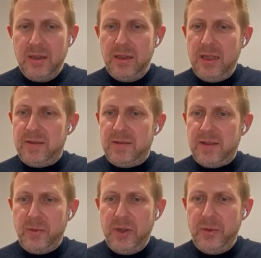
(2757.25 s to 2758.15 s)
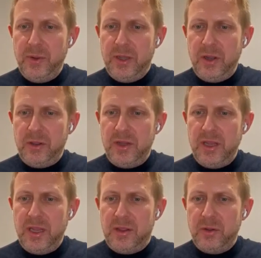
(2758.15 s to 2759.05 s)
Let's say we going to
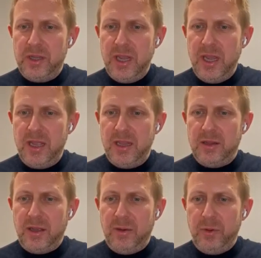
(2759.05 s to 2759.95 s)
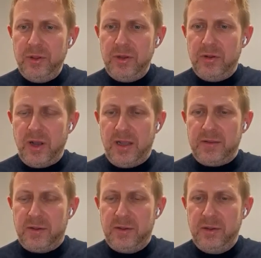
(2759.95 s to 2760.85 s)
the end. I wanted to
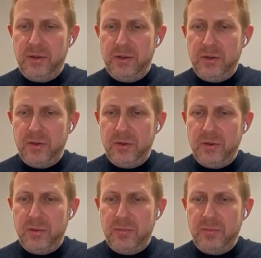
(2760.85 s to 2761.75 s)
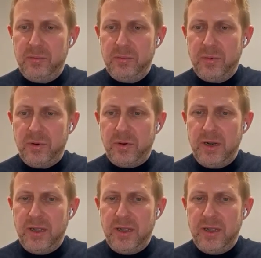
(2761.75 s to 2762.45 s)
ask you more,